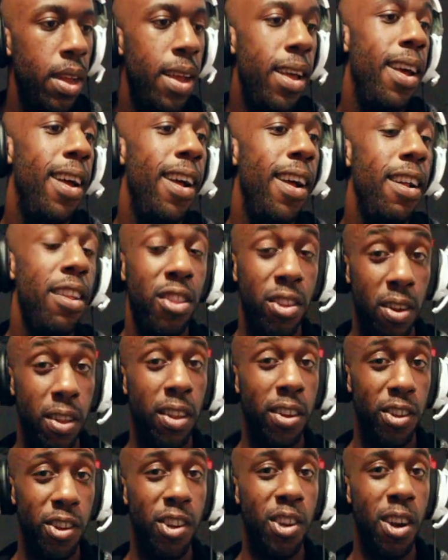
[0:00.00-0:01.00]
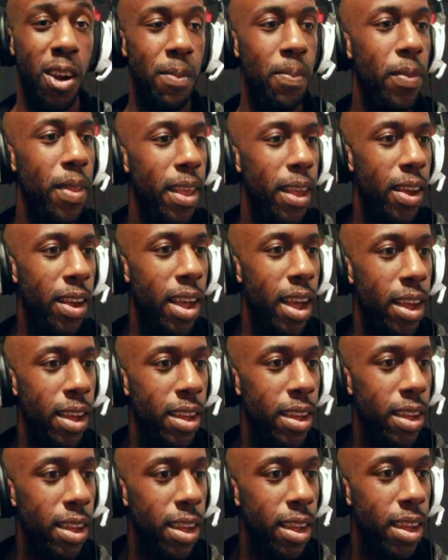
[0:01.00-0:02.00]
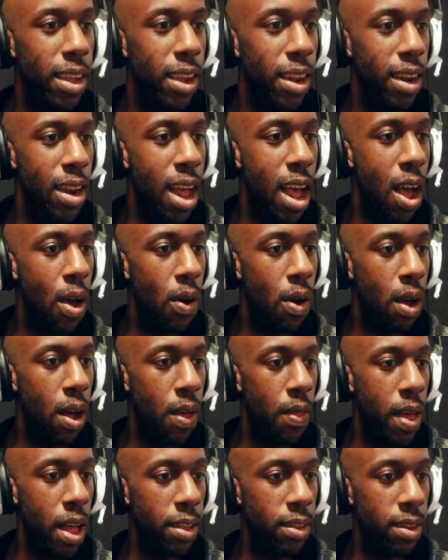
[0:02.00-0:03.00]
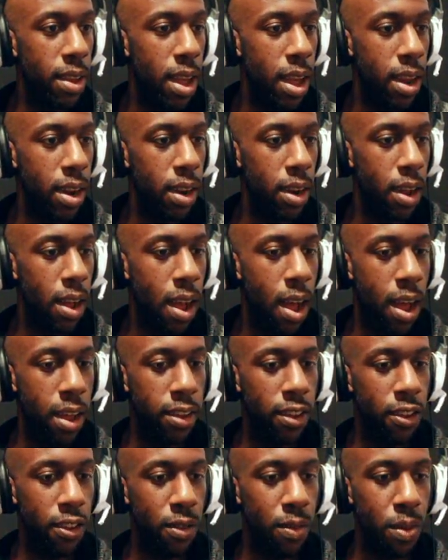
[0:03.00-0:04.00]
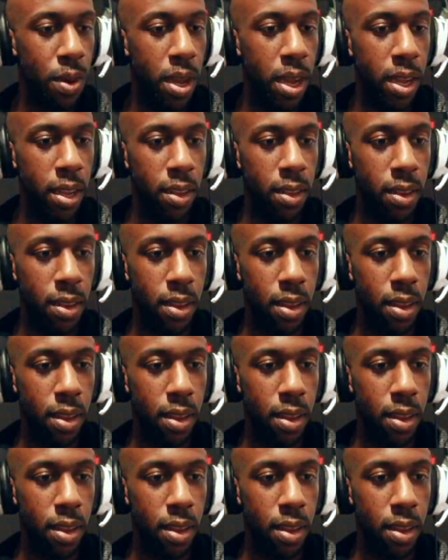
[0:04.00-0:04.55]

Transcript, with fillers: Third looks a charm. Okay. Now, on that side. Ah, sweet.